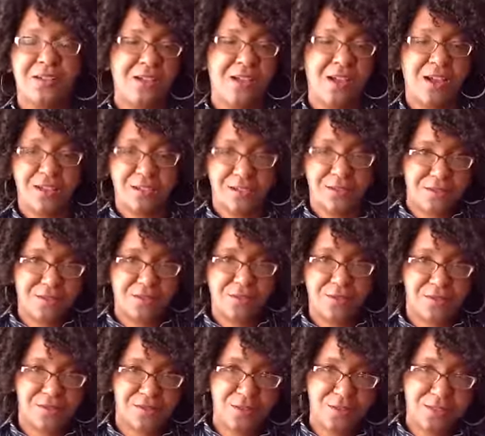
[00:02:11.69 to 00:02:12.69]
dogs who
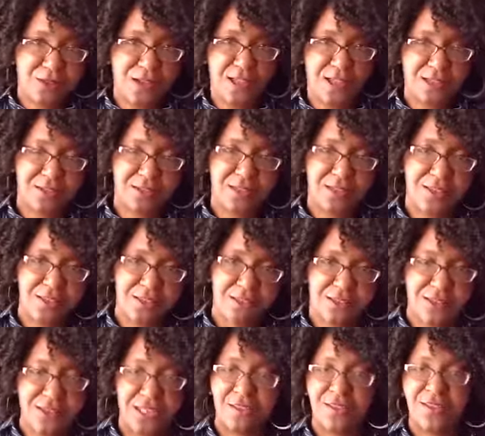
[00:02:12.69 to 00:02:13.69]
are snoring underneath your feet.